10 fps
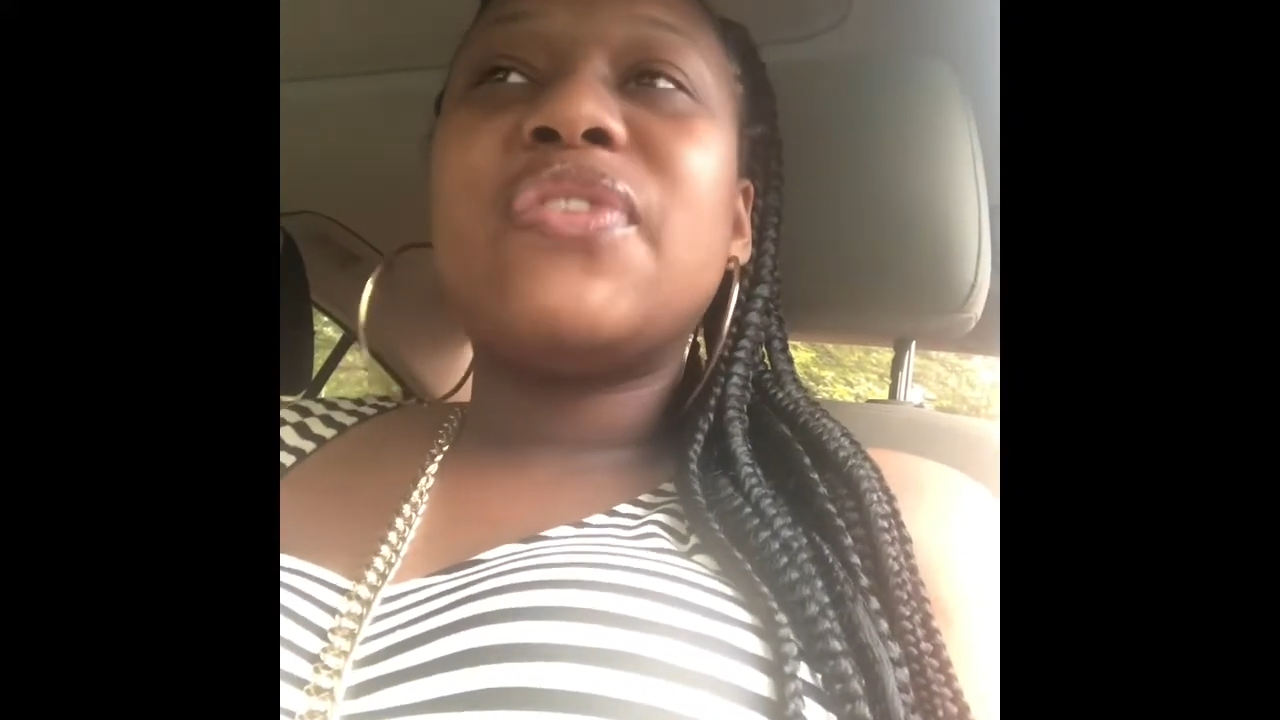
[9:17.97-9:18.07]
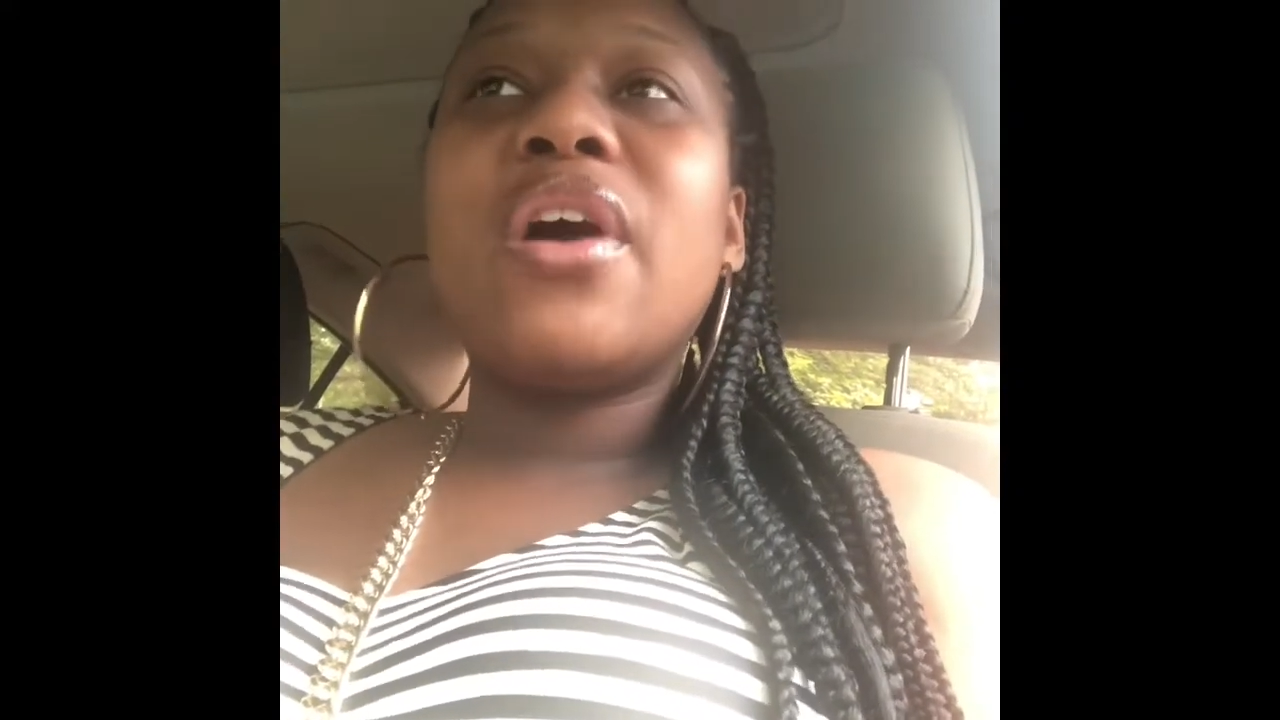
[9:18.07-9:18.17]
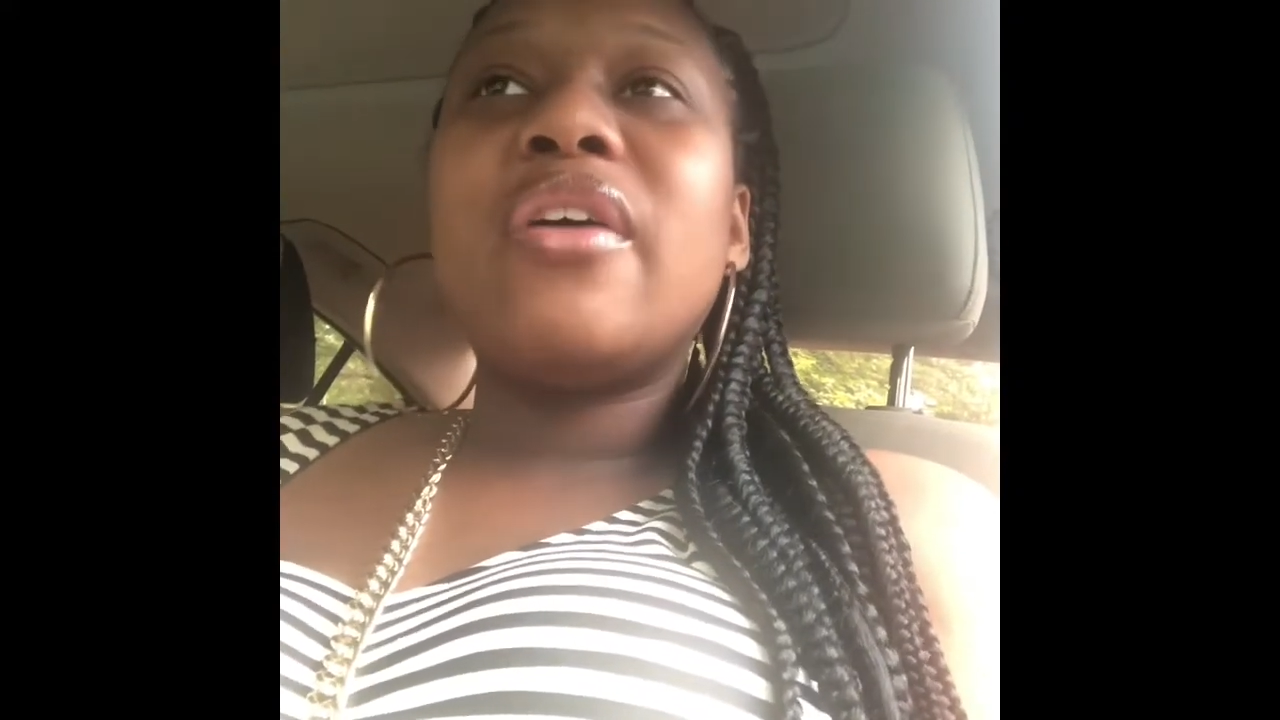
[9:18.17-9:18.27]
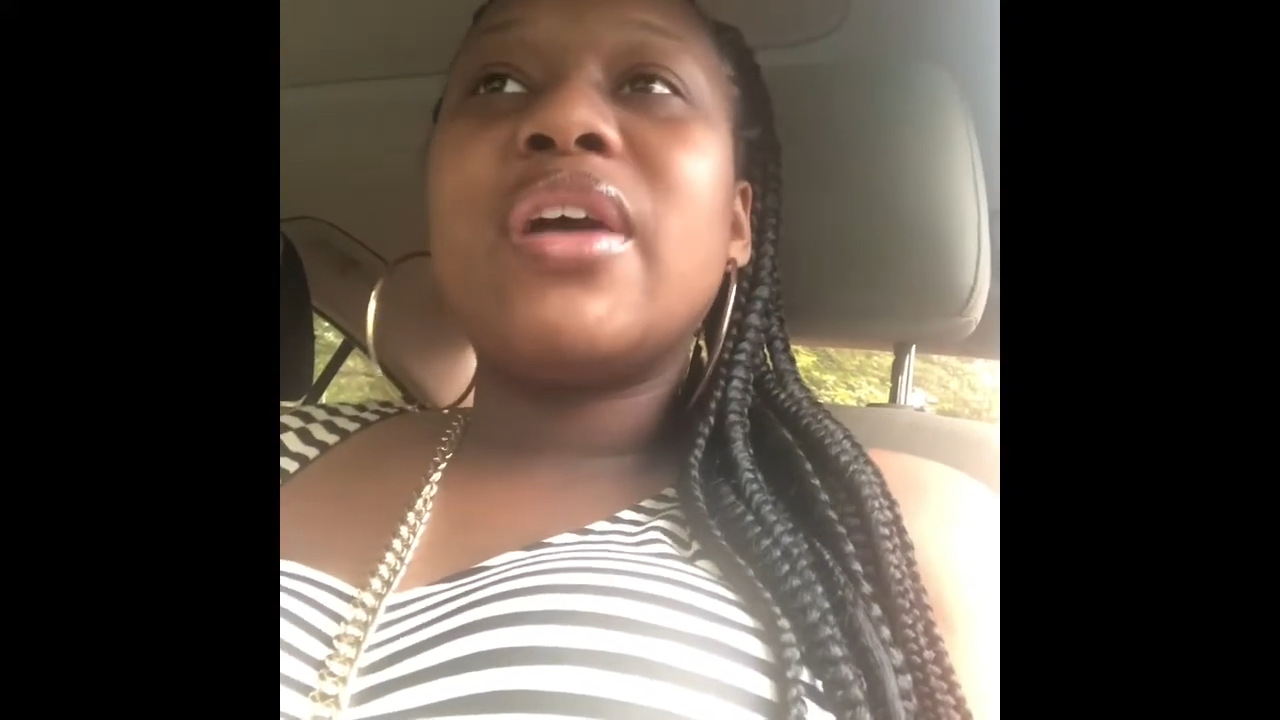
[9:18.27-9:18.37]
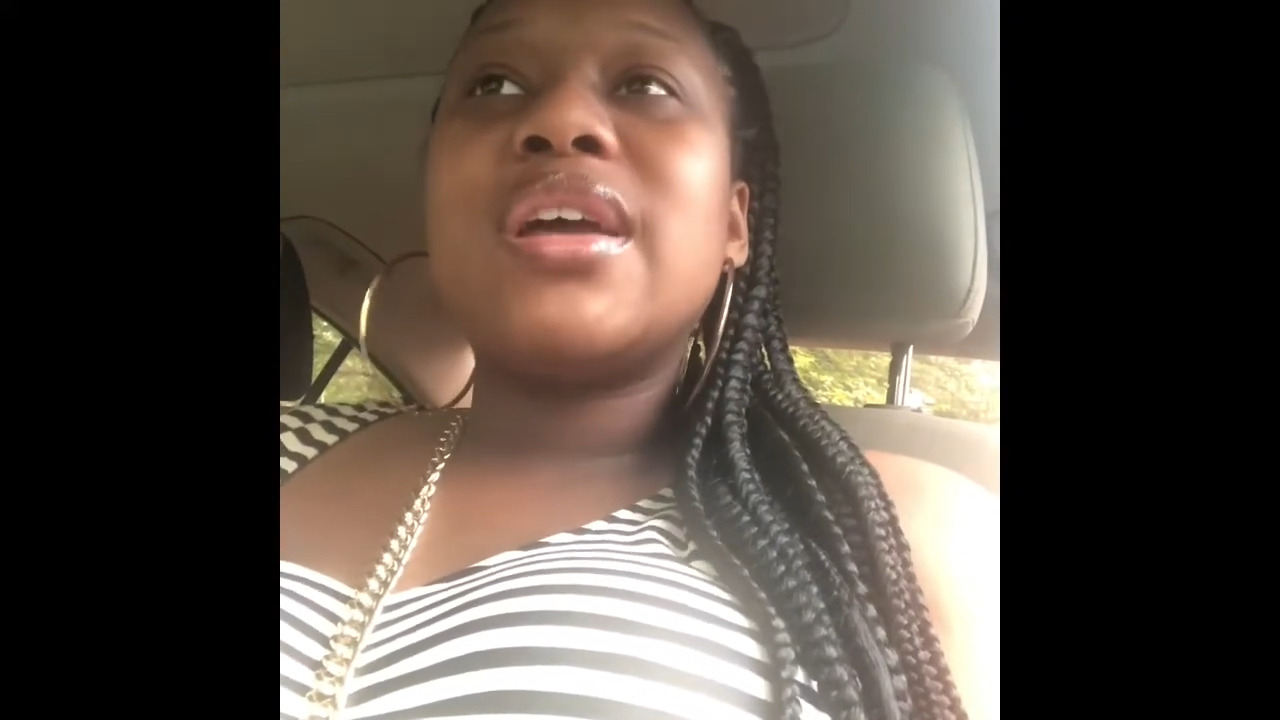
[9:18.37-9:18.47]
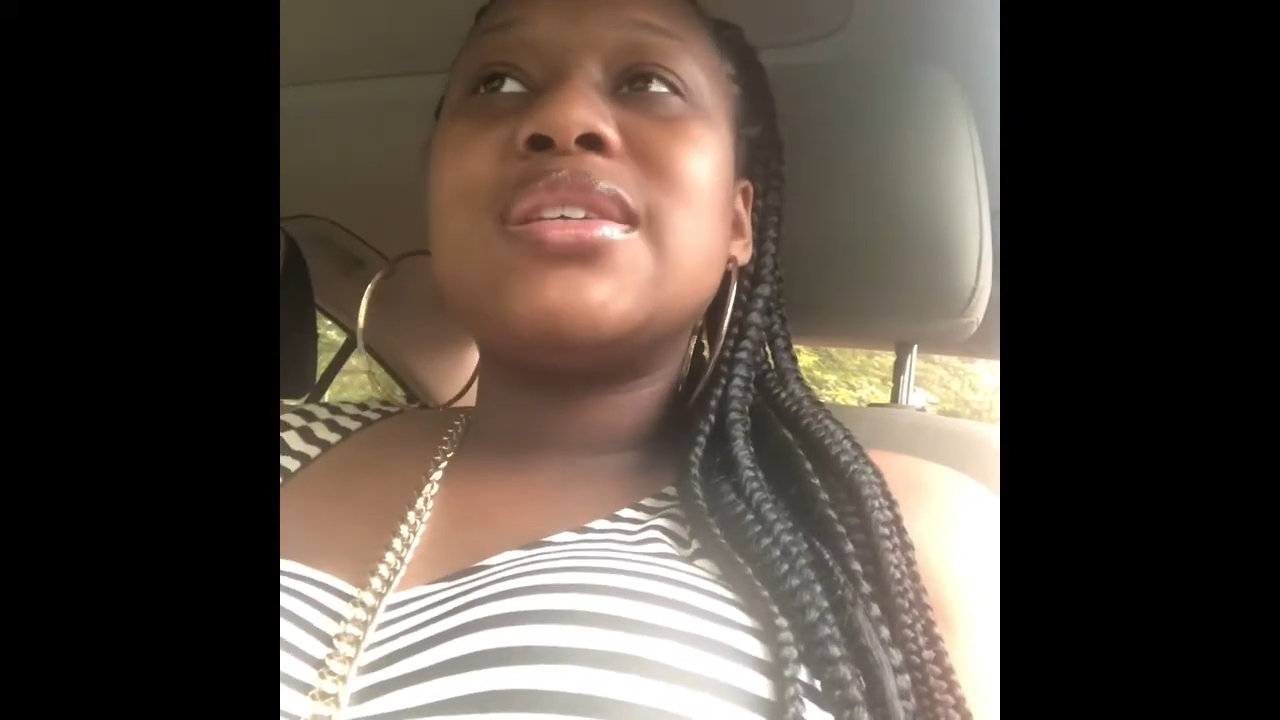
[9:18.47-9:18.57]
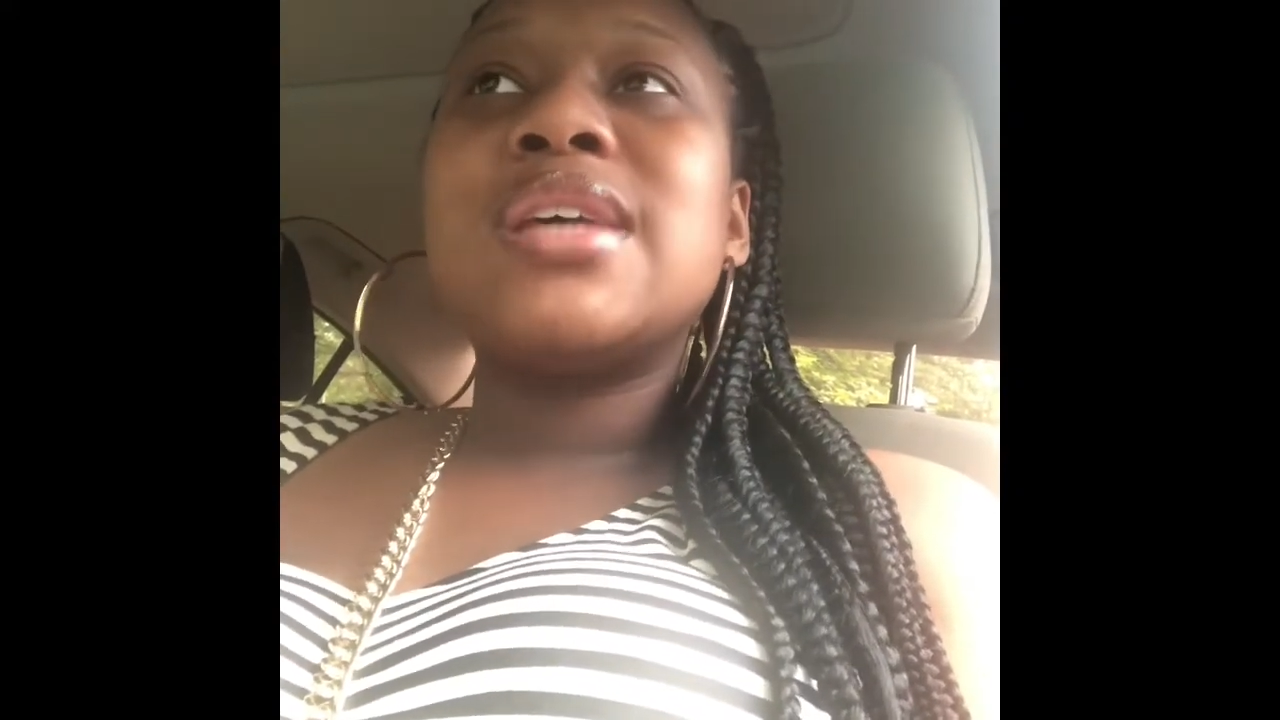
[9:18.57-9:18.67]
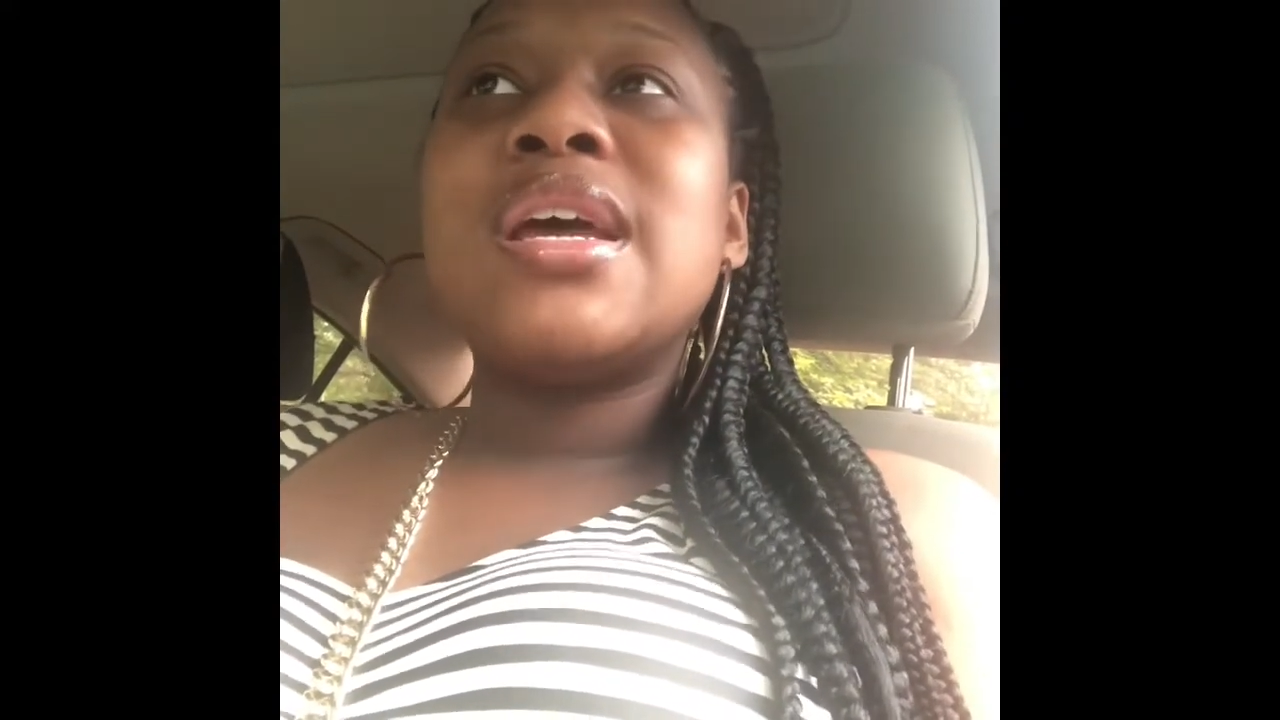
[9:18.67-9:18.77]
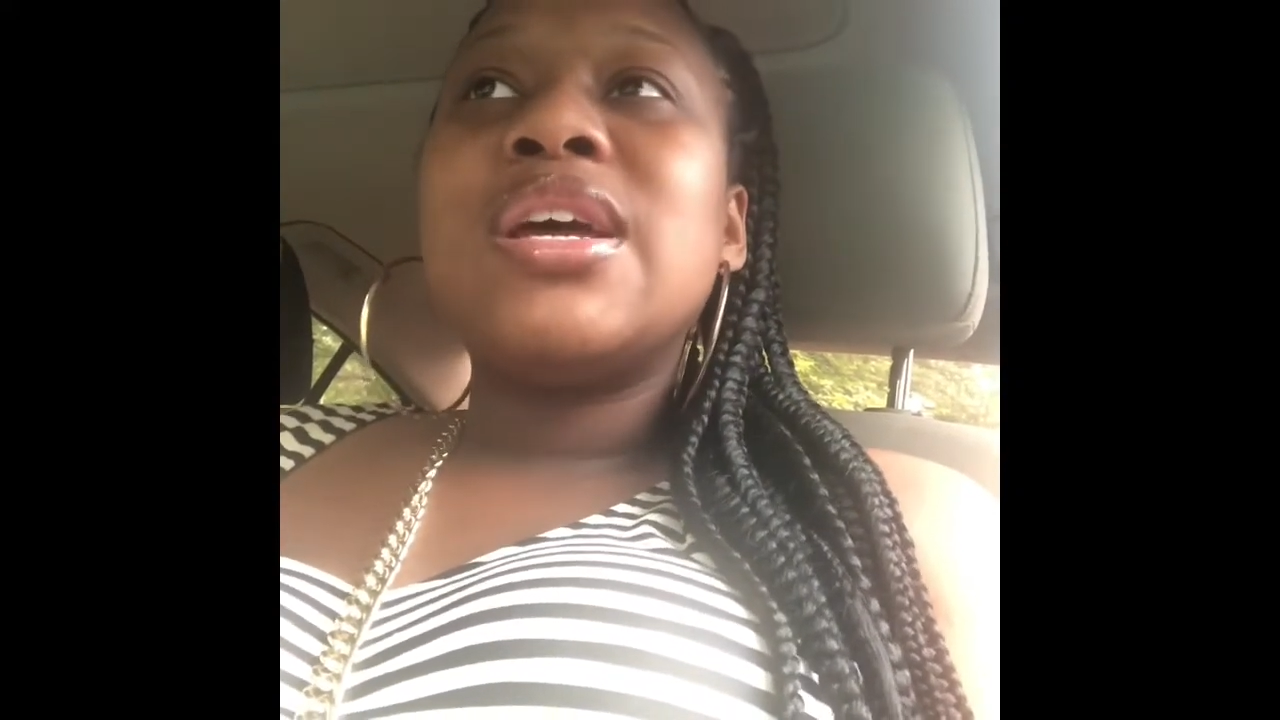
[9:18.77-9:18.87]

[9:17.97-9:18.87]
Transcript: far as